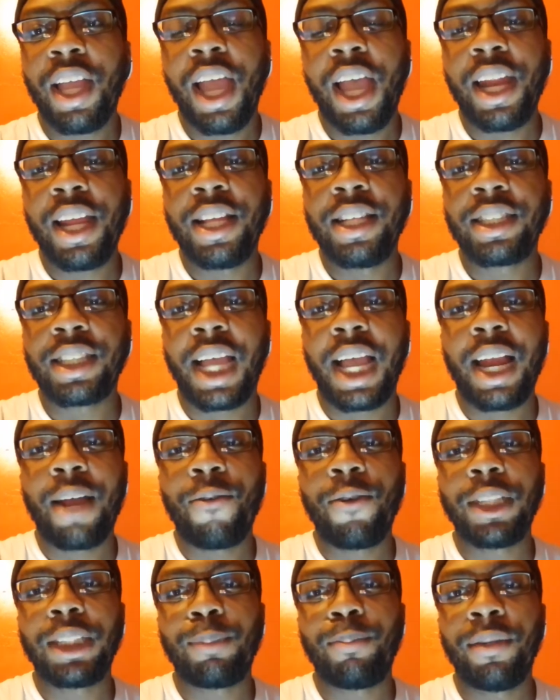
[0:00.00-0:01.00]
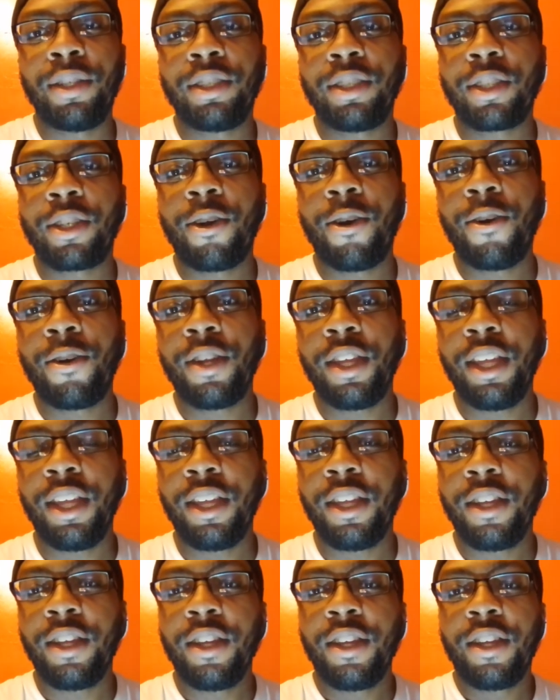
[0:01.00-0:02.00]
and Tyler whispered to
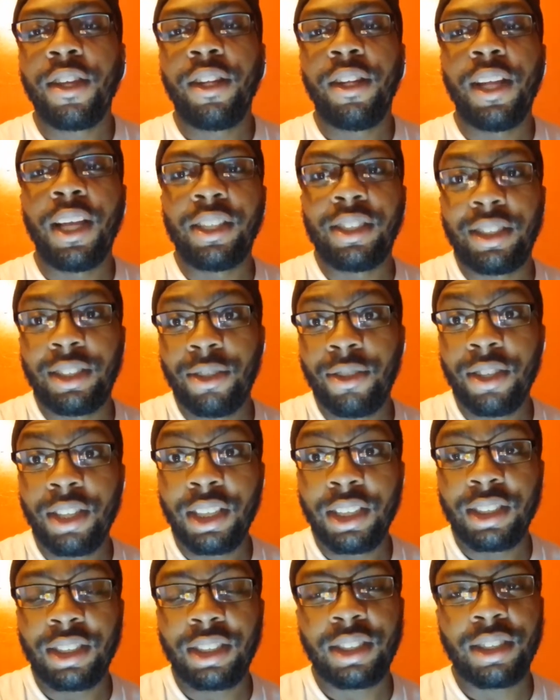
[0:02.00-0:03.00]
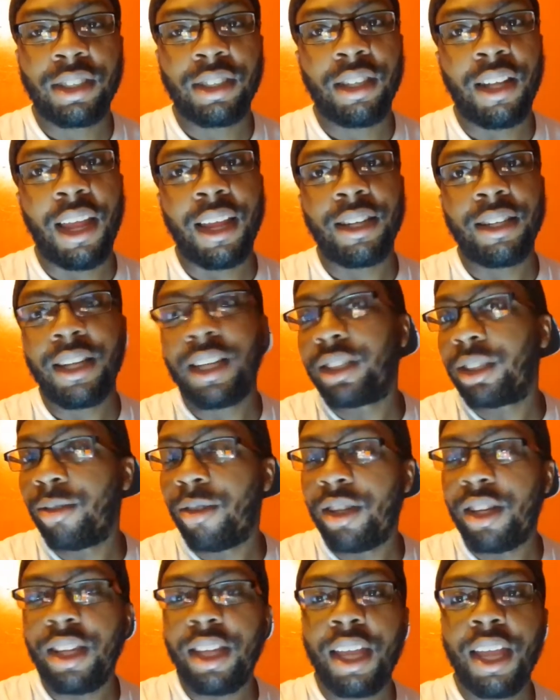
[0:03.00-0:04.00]
Cody, "Let's do this, like let's
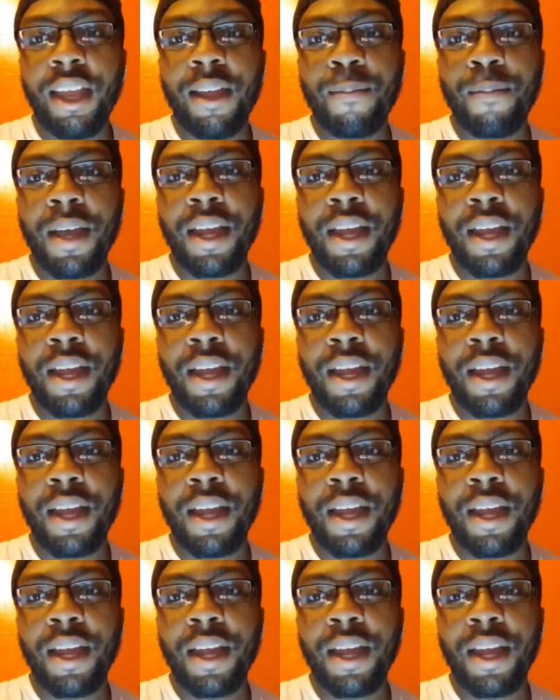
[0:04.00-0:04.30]
win the game."